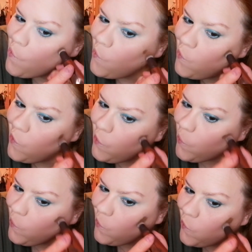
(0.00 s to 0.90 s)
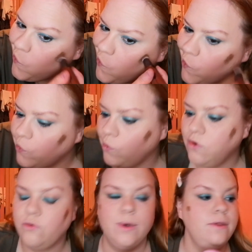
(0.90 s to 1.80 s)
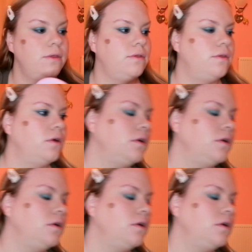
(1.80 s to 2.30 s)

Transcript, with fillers: there to start off with.